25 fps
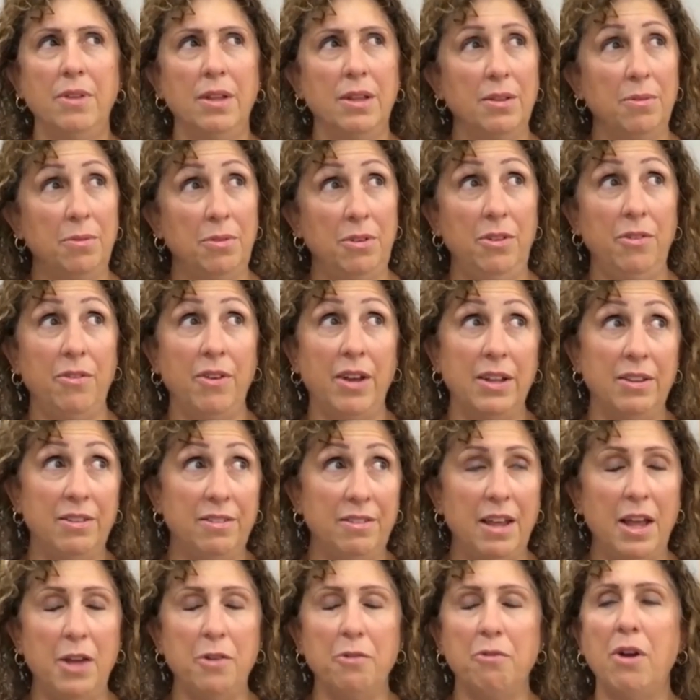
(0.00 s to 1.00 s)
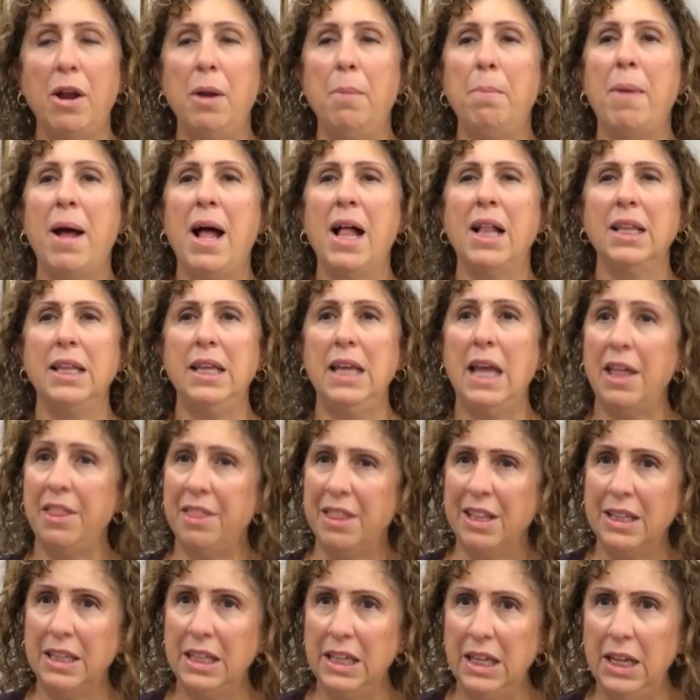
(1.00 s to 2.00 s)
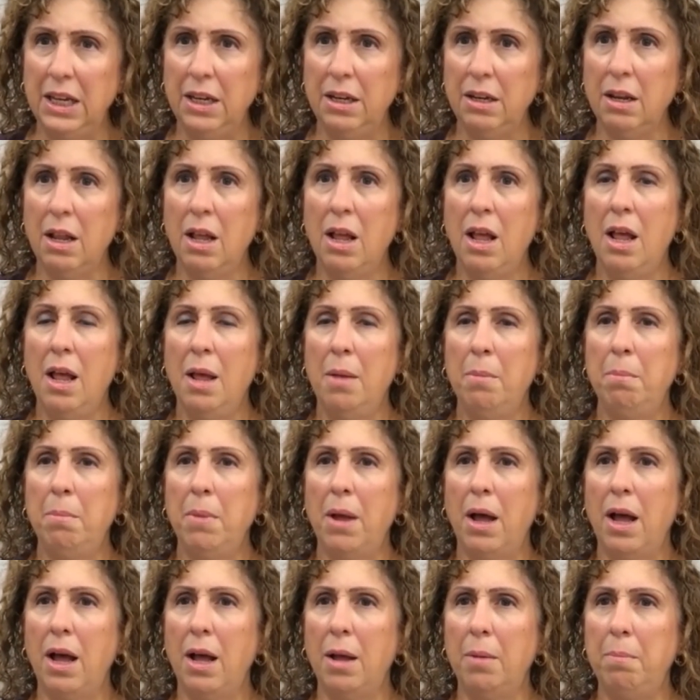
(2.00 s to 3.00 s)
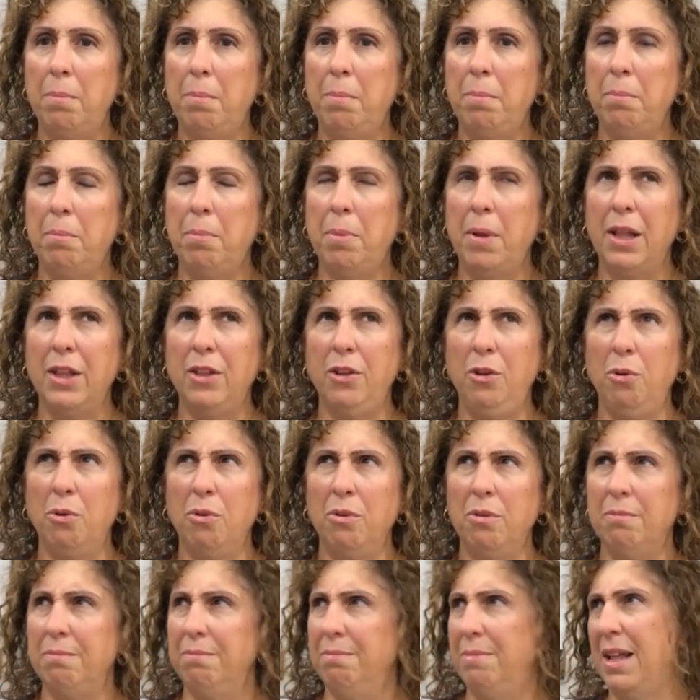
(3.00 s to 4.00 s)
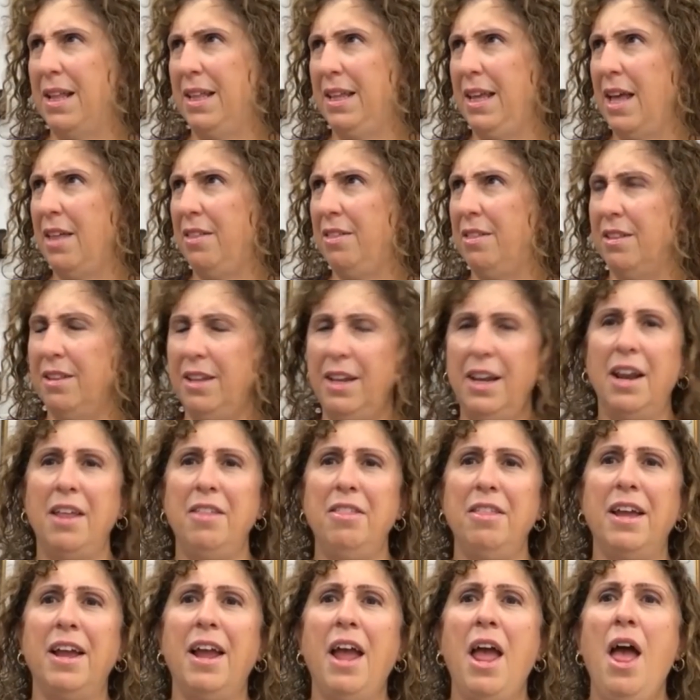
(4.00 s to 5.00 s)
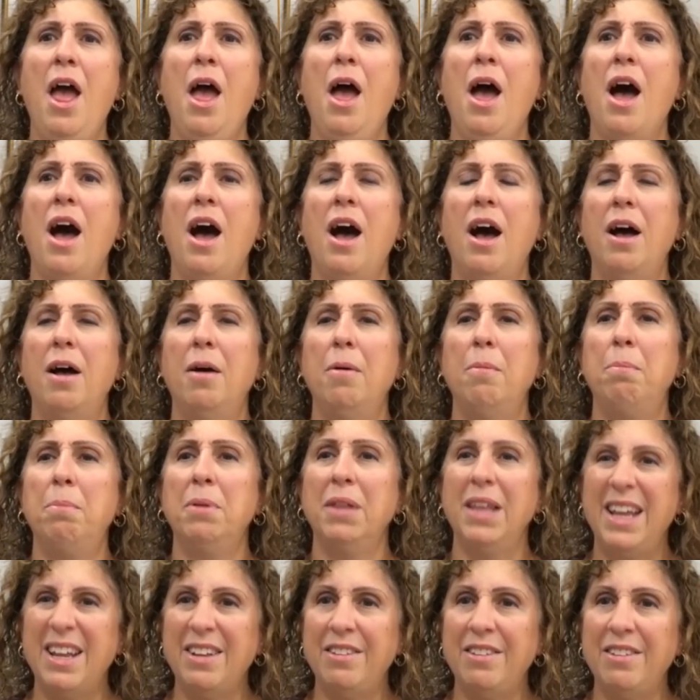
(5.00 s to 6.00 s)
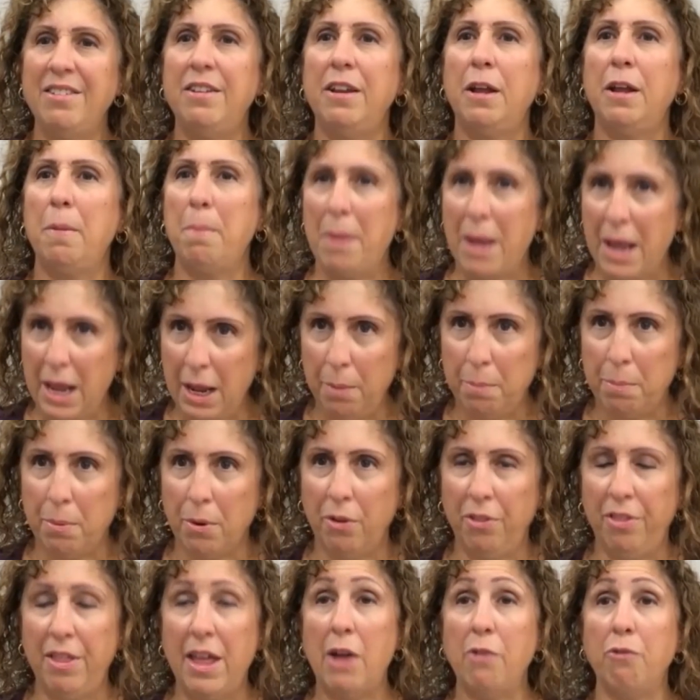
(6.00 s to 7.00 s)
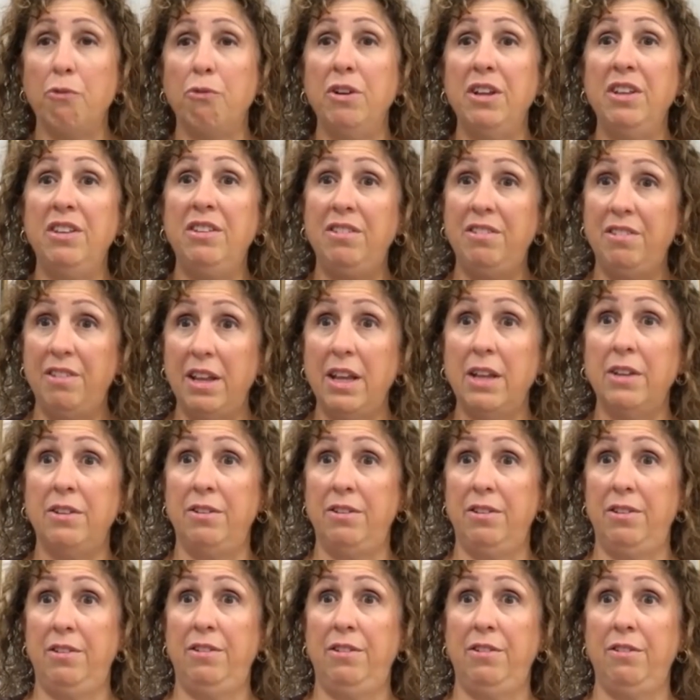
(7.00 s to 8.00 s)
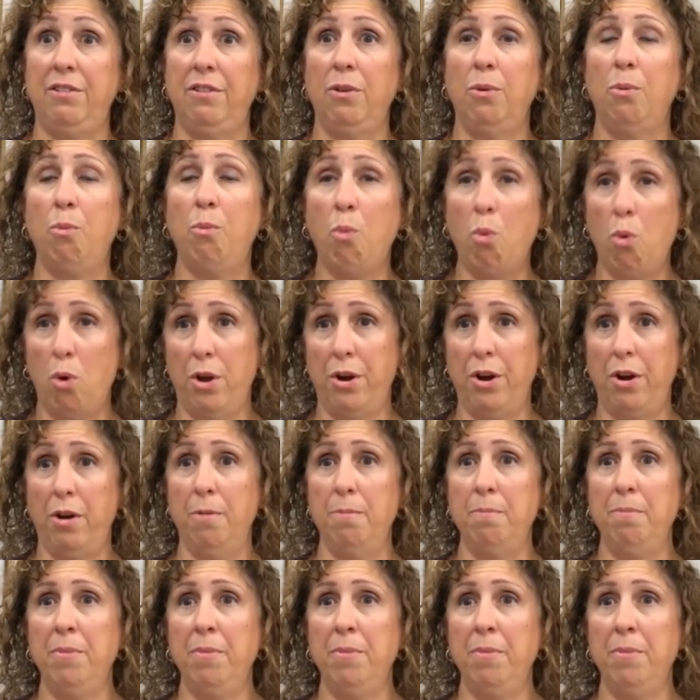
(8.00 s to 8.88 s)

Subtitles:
see if I can say it right, polyethylene, polyethylene, I think, plastic paper that resists water.